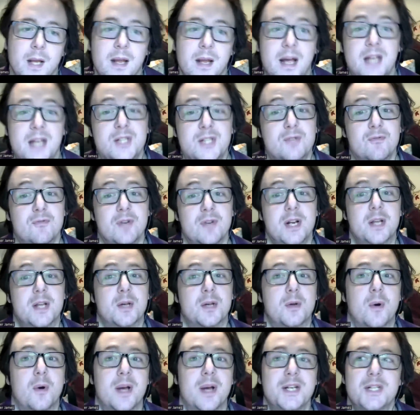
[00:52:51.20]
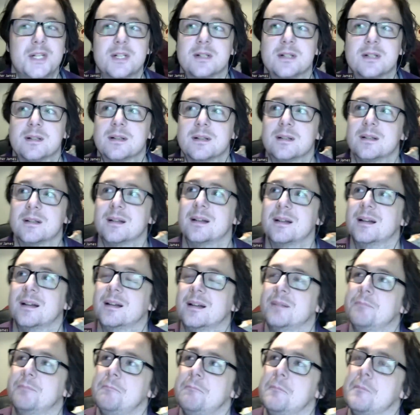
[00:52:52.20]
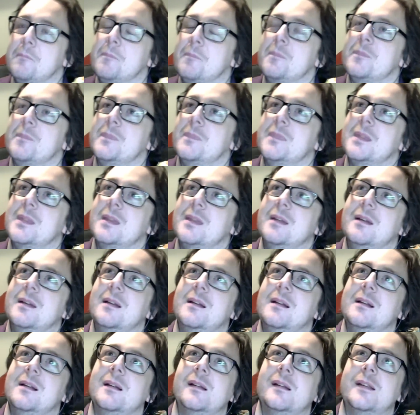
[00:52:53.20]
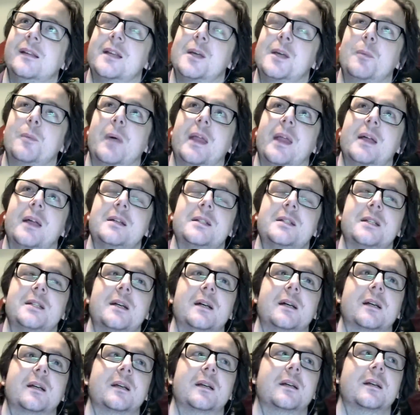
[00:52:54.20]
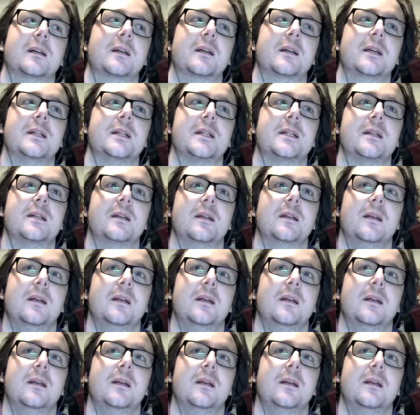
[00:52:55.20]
That's a really good question. Mm. I'll think about that. sec because